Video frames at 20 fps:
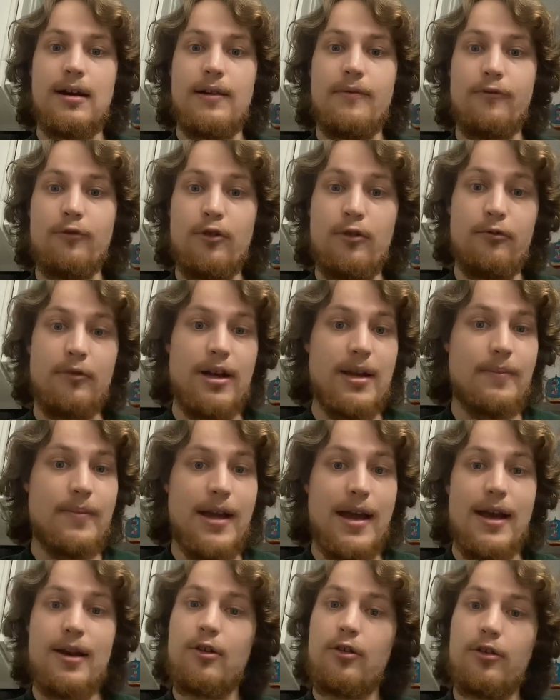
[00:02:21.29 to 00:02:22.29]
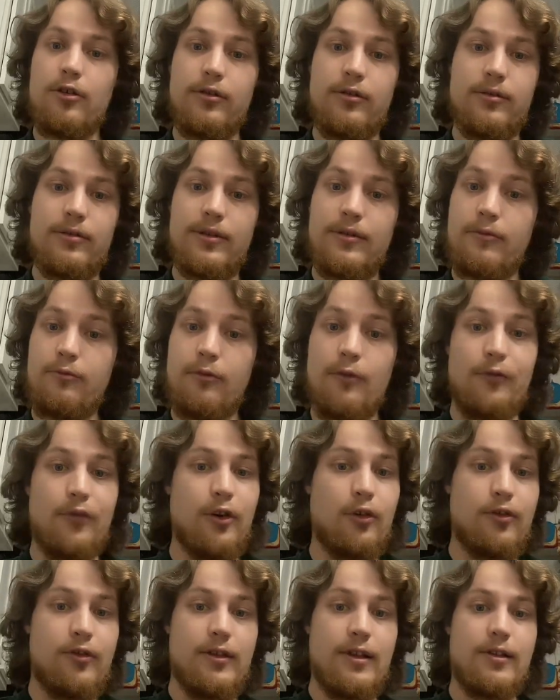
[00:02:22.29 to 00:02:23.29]
for a running back or
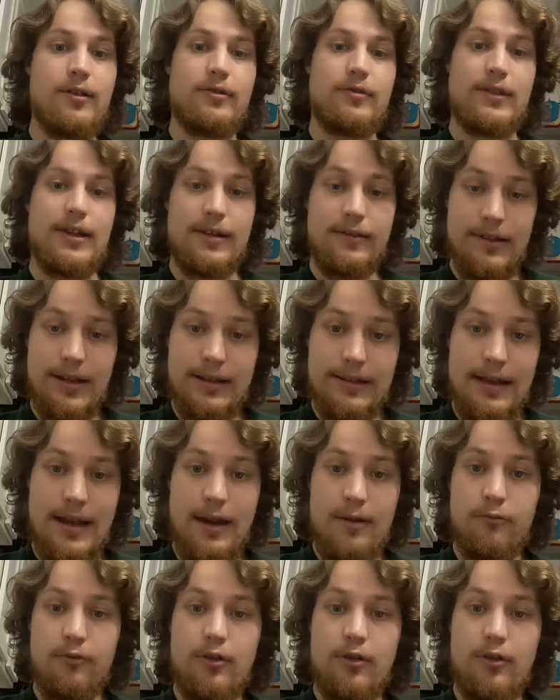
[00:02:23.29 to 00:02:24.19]
reverses and things like that.